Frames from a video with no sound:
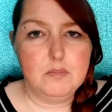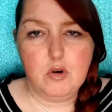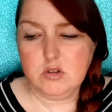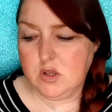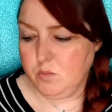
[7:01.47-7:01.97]

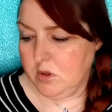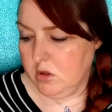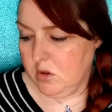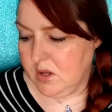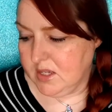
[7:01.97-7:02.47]
bogged up with a
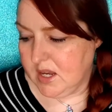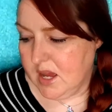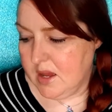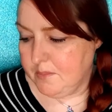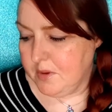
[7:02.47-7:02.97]
lot of
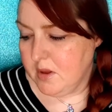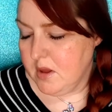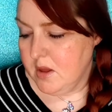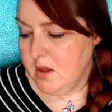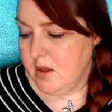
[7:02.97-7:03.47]
crap.
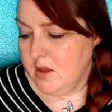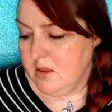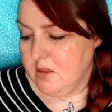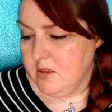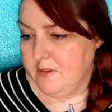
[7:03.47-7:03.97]

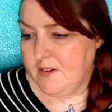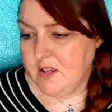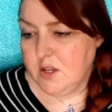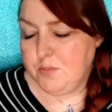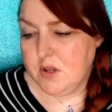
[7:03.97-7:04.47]
The
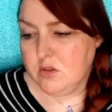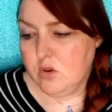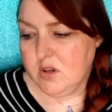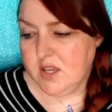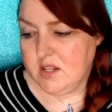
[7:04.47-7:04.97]
fingerprint
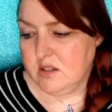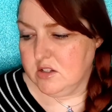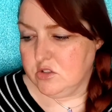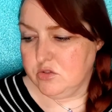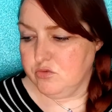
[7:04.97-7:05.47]
login
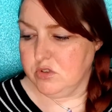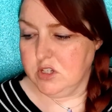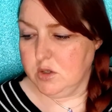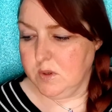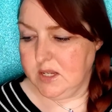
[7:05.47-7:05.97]
is
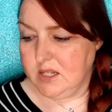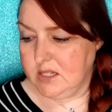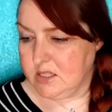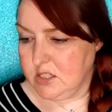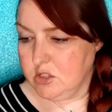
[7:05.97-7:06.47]
really quick and
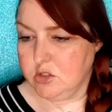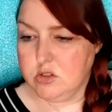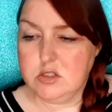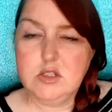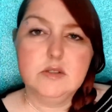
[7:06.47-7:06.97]
easy to
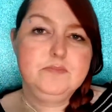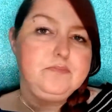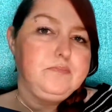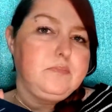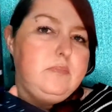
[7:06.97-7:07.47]
use.
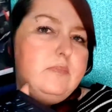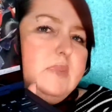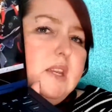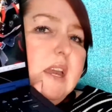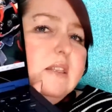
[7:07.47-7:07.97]

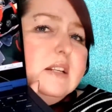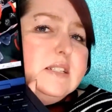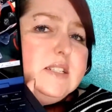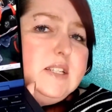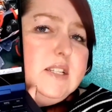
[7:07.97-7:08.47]
And the
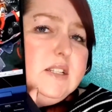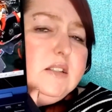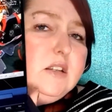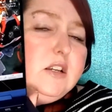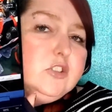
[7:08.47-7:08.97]
screen,
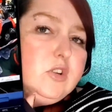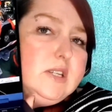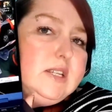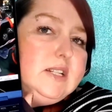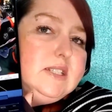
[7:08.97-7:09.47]

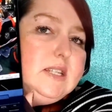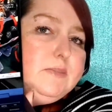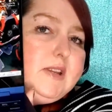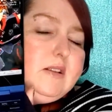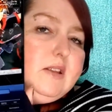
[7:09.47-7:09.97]
sorry you can see
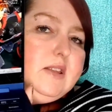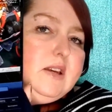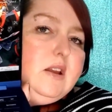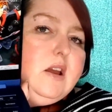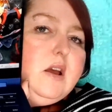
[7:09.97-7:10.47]
my ring light
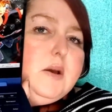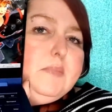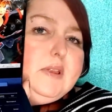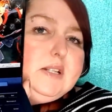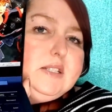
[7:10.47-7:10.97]
there,
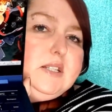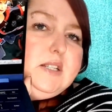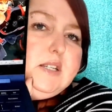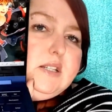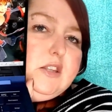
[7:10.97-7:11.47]
but the
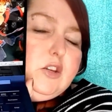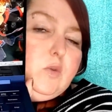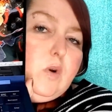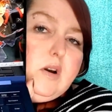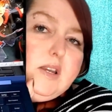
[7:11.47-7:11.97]
screen, the
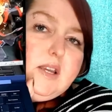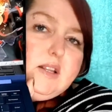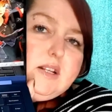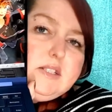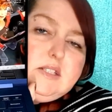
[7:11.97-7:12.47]
quality in
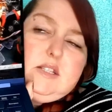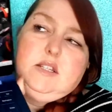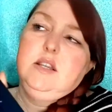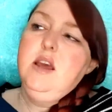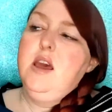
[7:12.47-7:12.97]
this
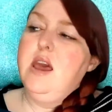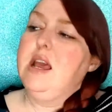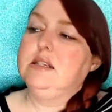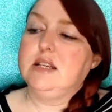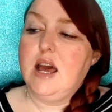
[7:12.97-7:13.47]
screen
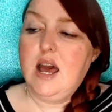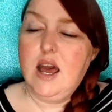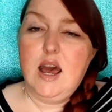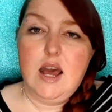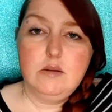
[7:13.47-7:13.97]
is
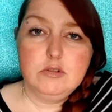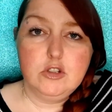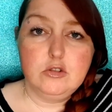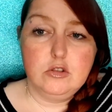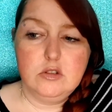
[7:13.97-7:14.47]

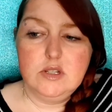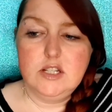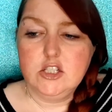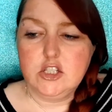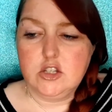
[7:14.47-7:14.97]
absolutely
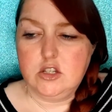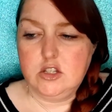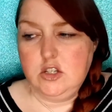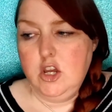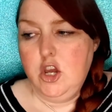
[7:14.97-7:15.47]

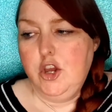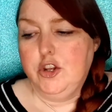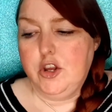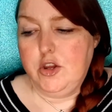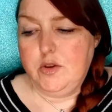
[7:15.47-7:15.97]
stunning.
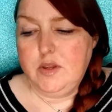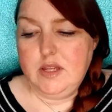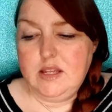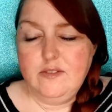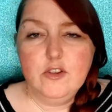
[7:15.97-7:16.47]
Now,
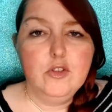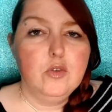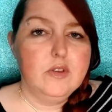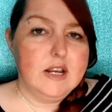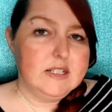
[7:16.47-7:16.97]
even
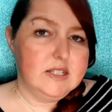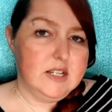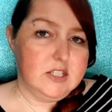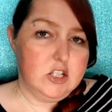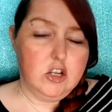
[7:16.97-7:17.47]
though this
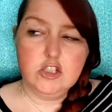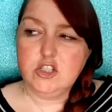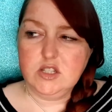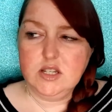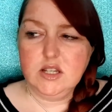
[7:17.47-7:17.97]
is a
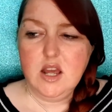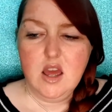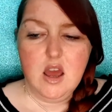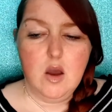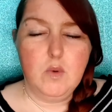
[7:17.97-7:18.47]
touchscreen,
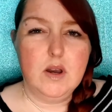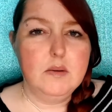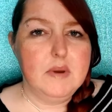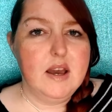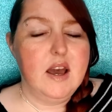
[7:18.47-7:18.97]
I will
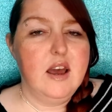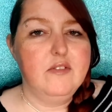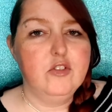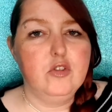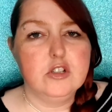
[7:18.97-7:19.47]
admit I
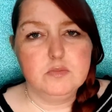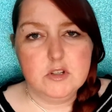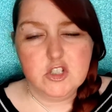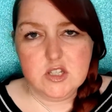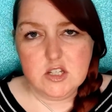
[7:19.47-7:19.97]
haven't used
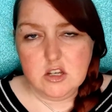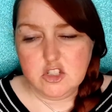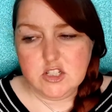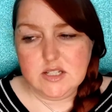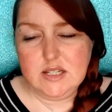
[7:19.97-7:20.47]
much of the
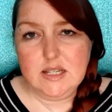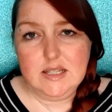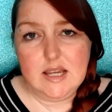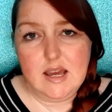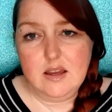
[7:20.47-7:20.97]
touchscreen
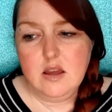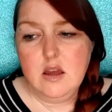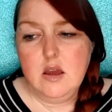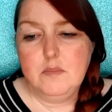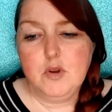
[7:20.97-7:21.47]
yet
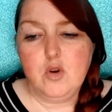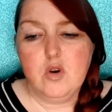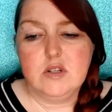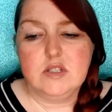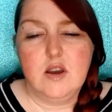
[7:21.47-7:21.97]

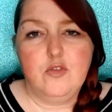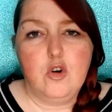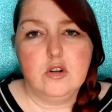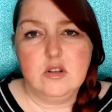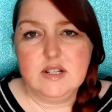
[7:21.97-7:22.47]
because I've
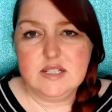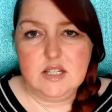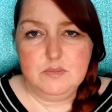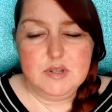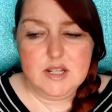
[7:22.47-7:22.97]
ordered a
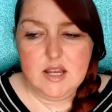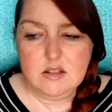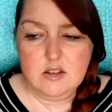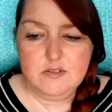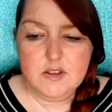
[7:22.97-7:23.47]
screen
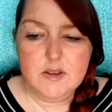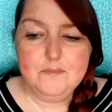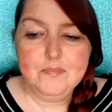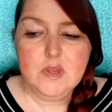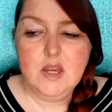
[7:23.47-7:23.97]
protector for it,
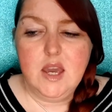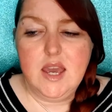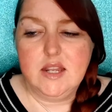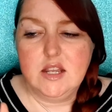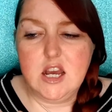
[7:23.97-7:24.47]

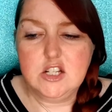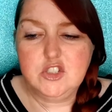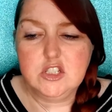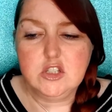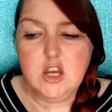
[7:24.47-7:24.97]
and I
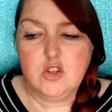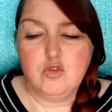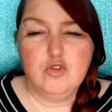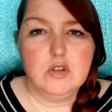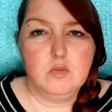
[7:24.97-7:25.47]

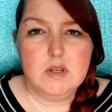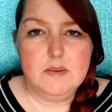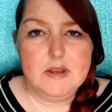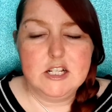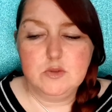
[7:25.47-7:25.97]
don't really want to
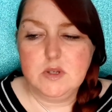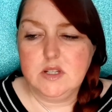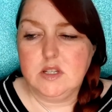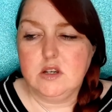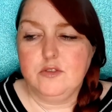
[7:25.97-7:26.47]
mess with it
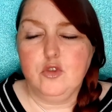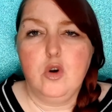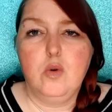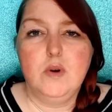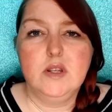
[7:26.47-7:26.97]
until I've
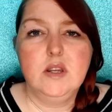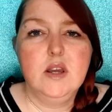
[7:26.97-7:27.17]
got one.